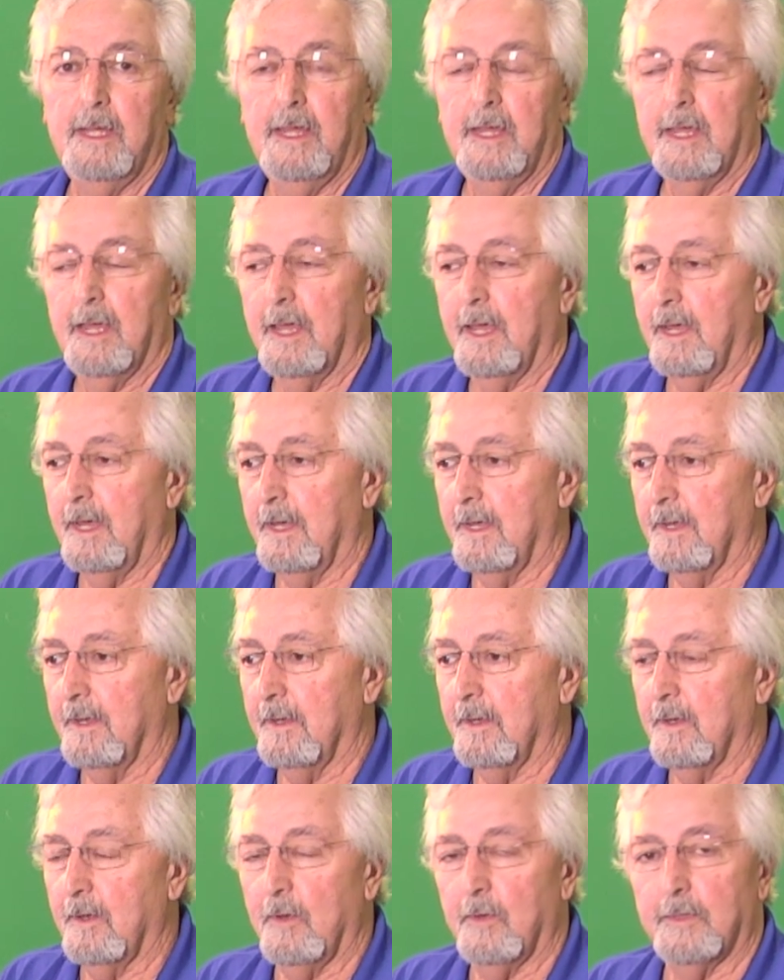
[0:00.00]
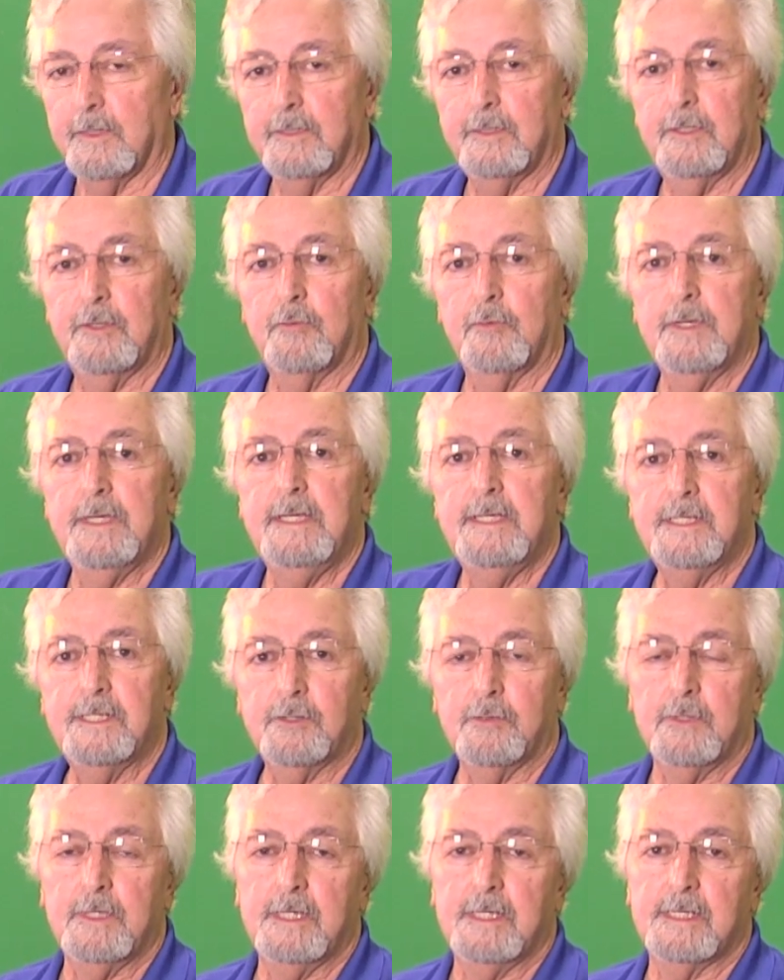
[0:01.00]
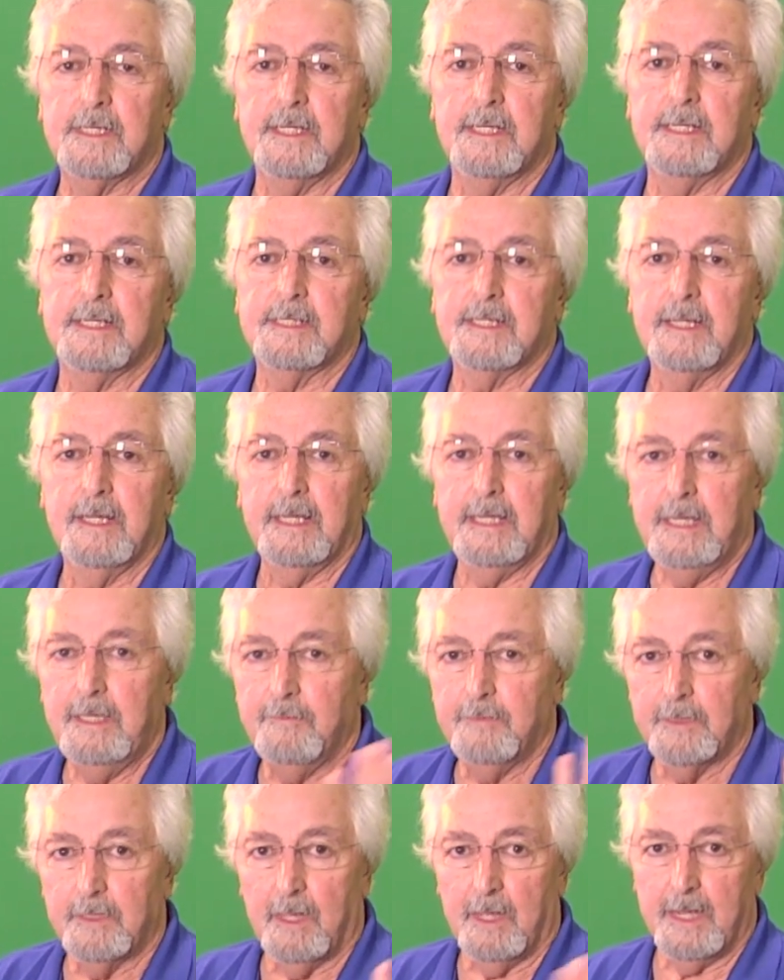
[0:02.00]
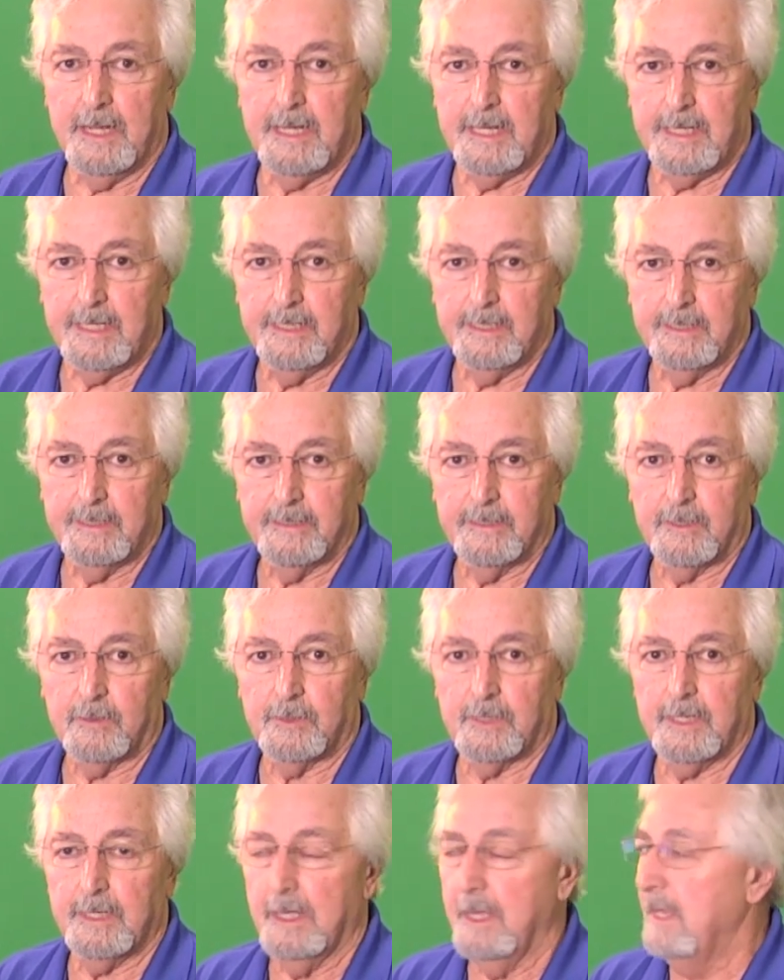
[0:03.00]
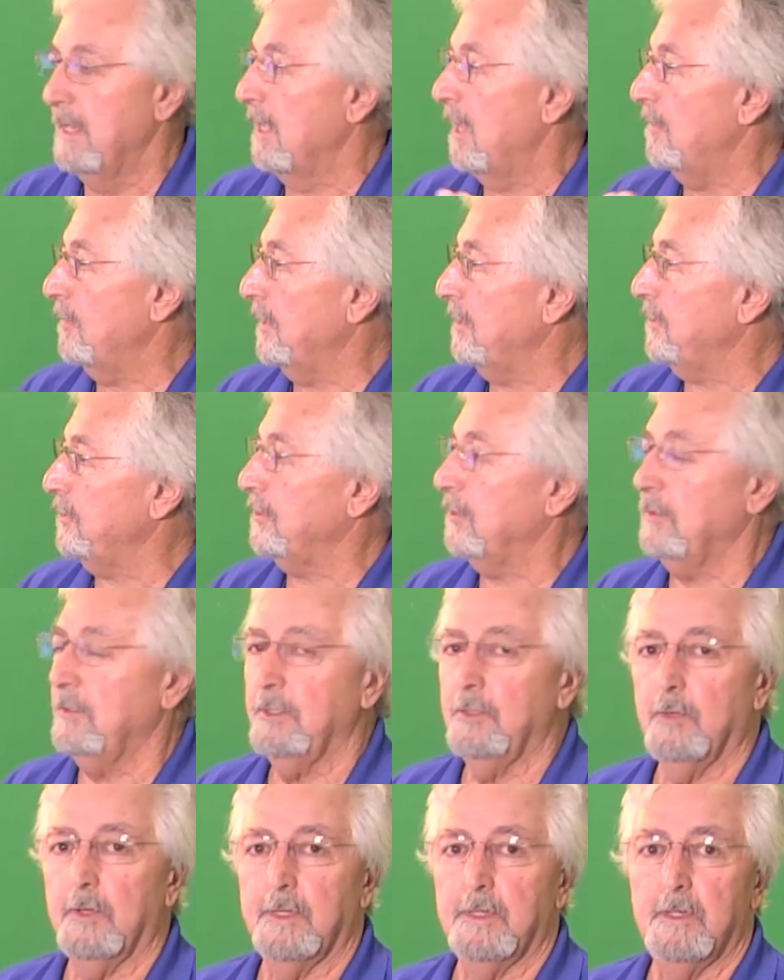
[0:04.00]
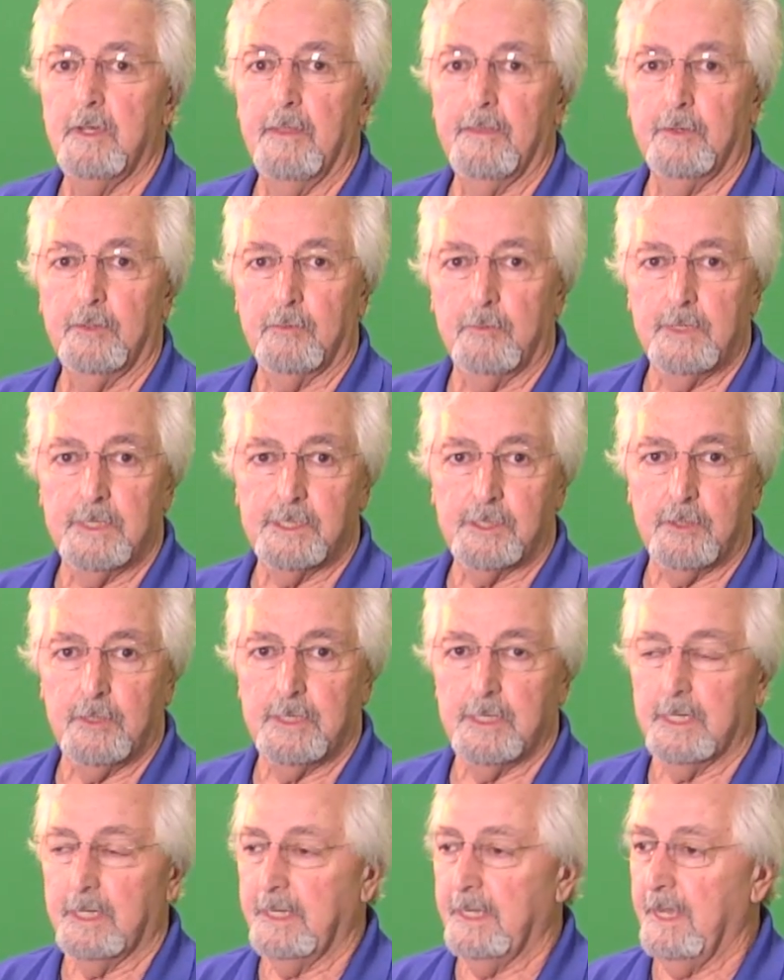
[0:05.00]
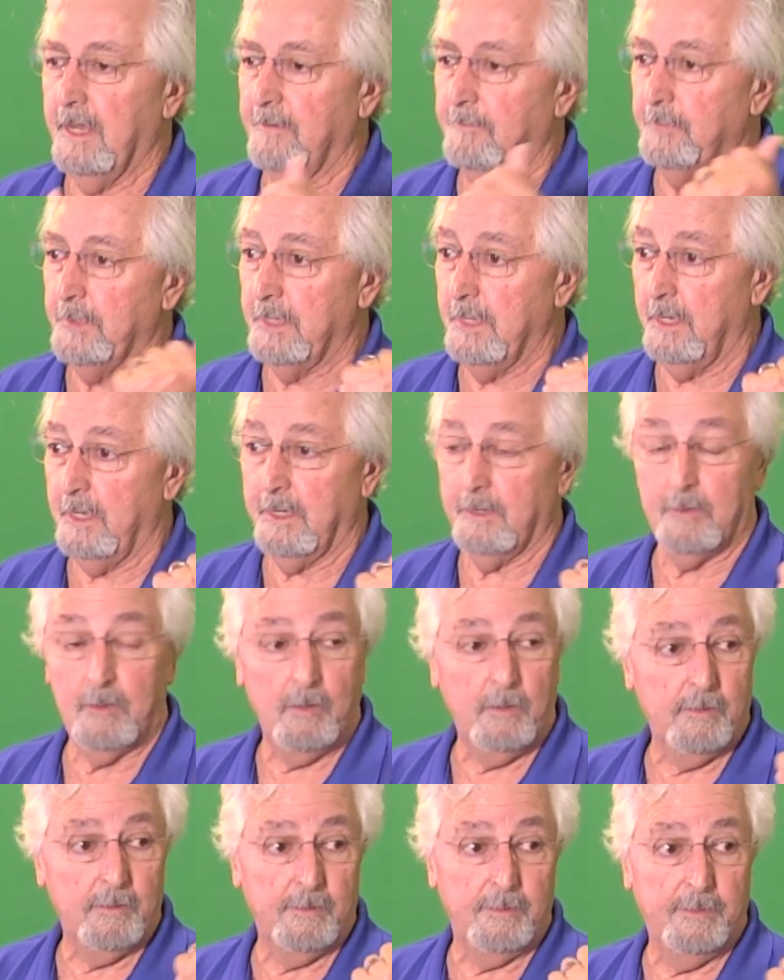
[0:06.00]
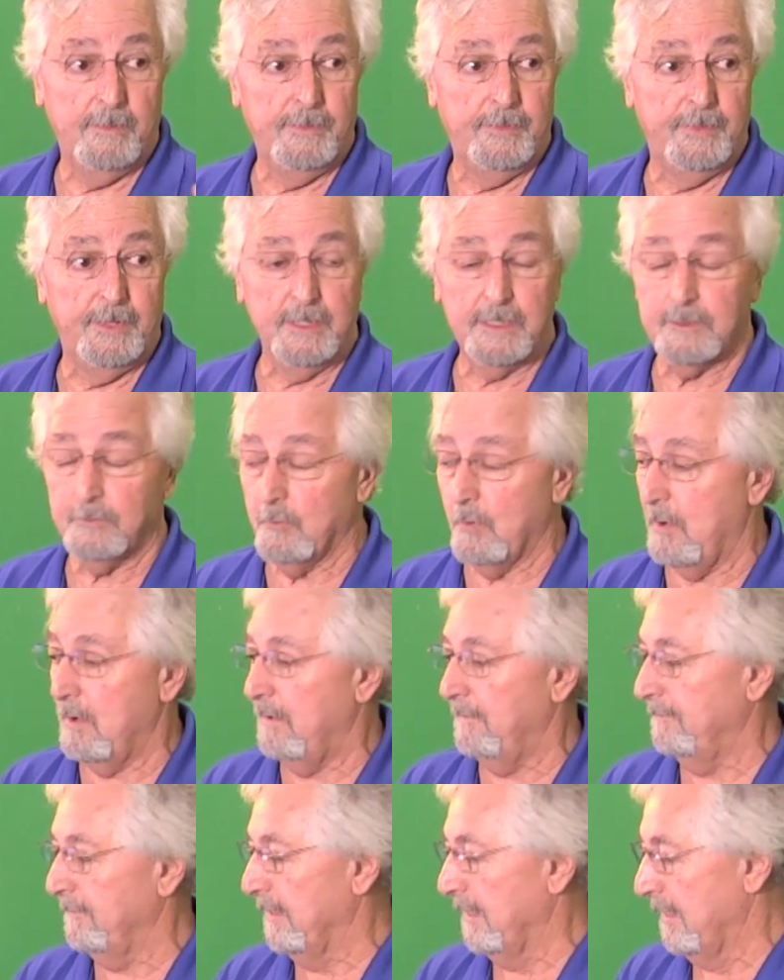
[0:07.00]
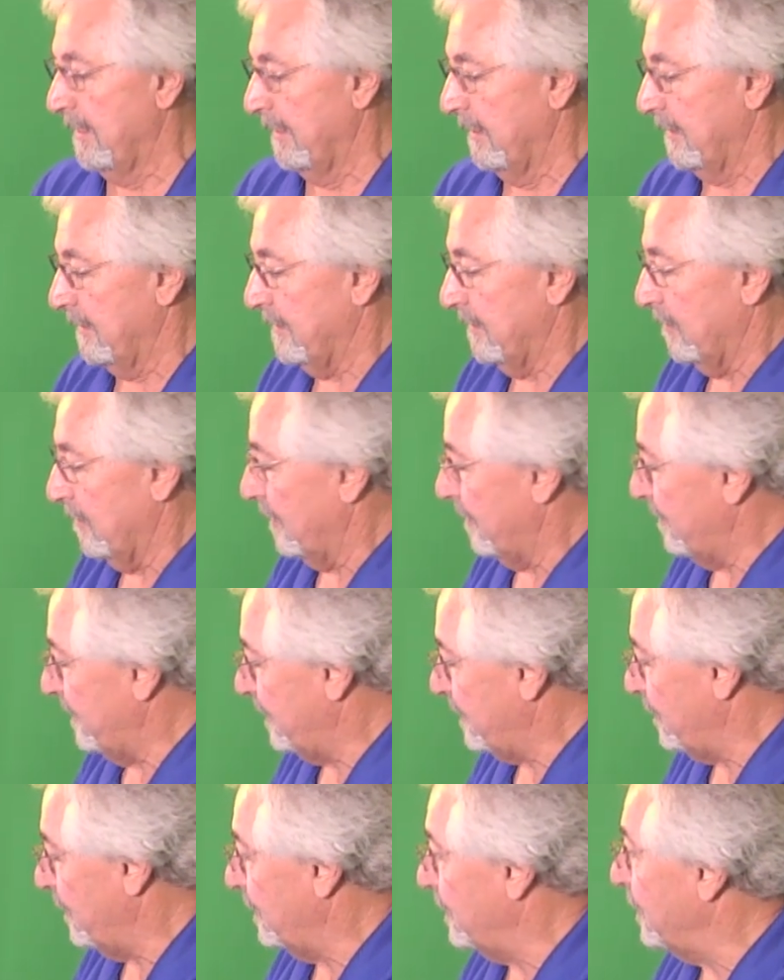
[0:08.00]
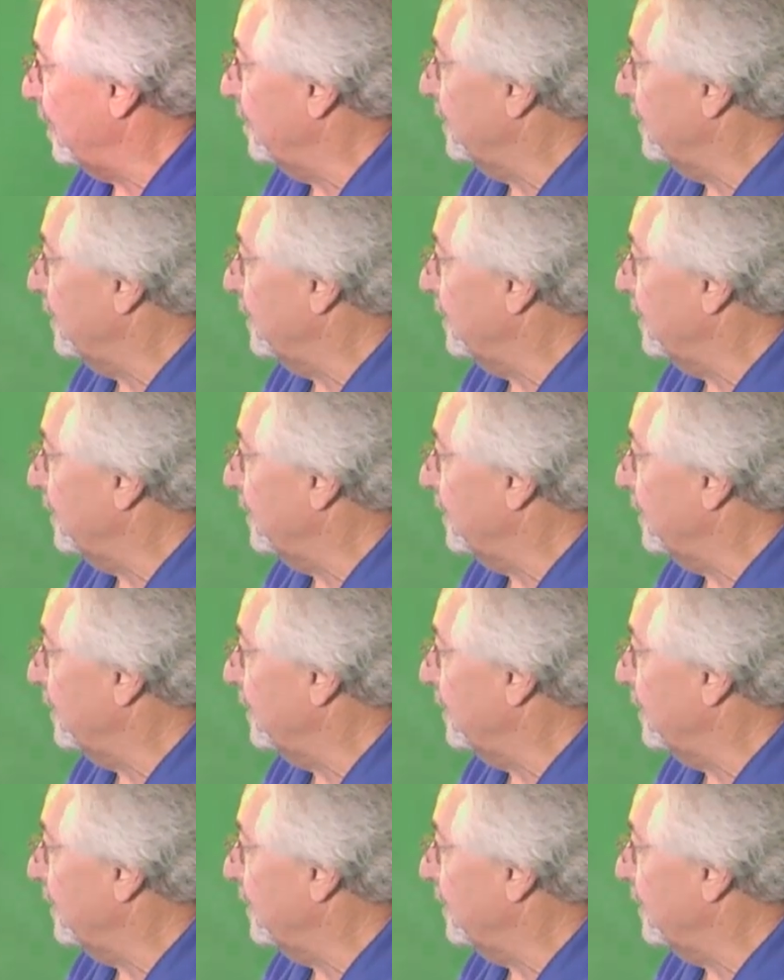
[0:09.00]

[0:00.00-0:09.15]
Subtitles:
on green screens is even lighting. Okay, I'm going to show you another green screen that I have behind on this wall. So let me switch over